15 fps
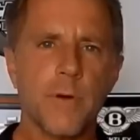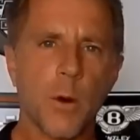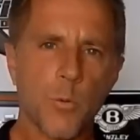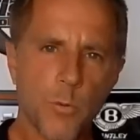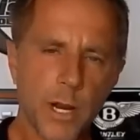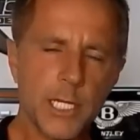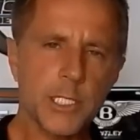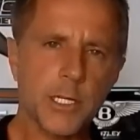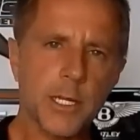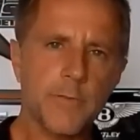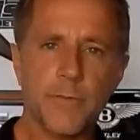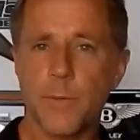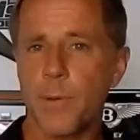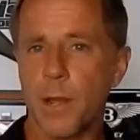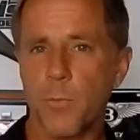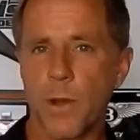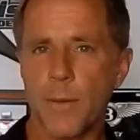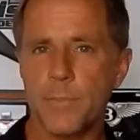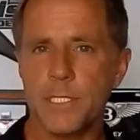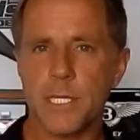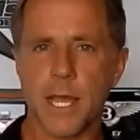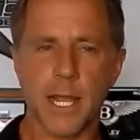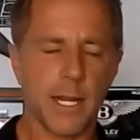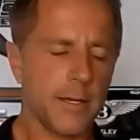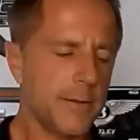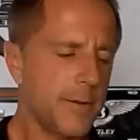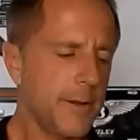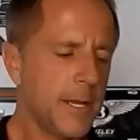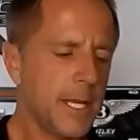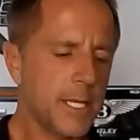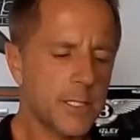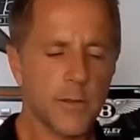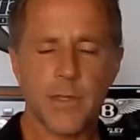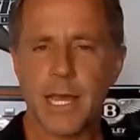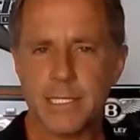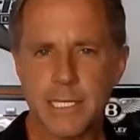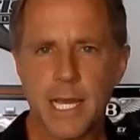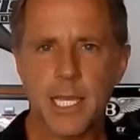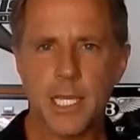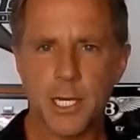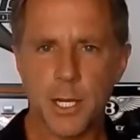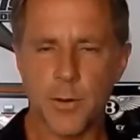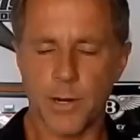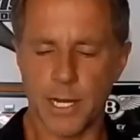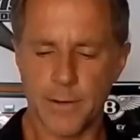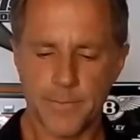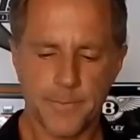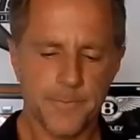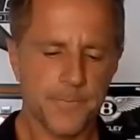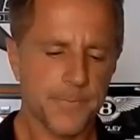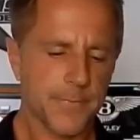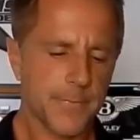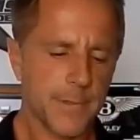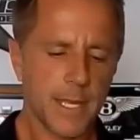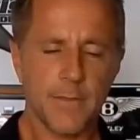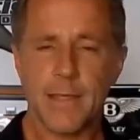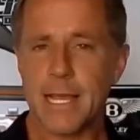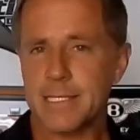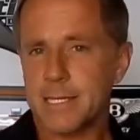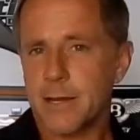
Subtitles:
originally from my website. So that's how you do it. And that's